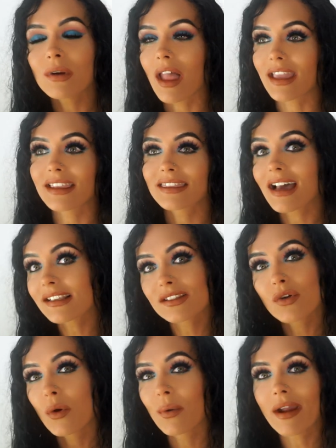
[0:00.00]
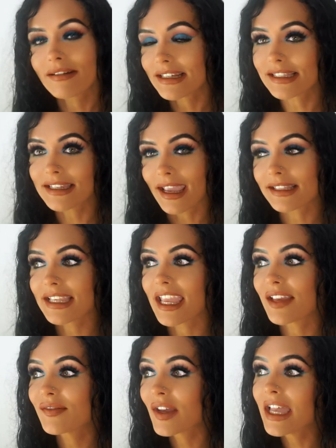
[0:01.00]
Like that's not where it's
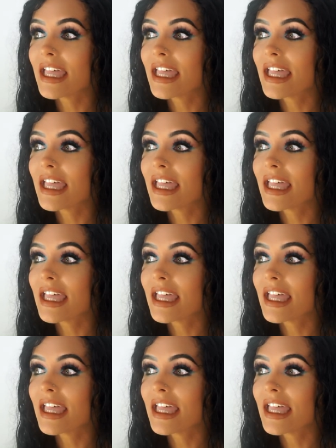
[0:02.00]
negative.